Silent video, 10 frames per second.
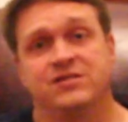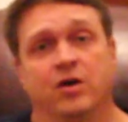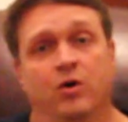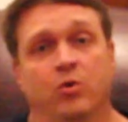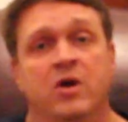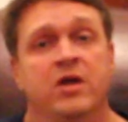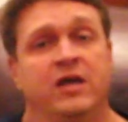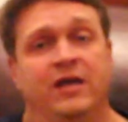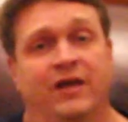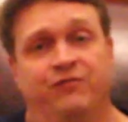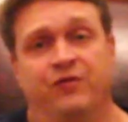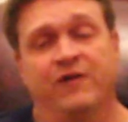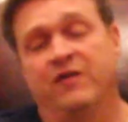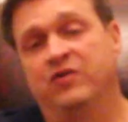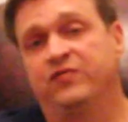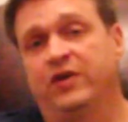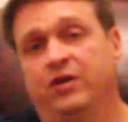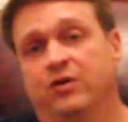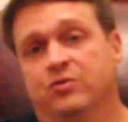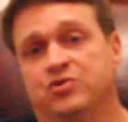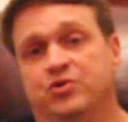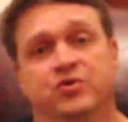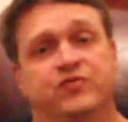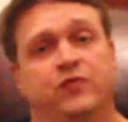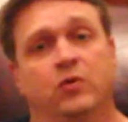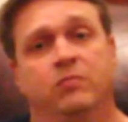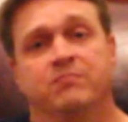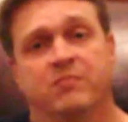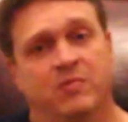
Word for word: So if you find these videos useful,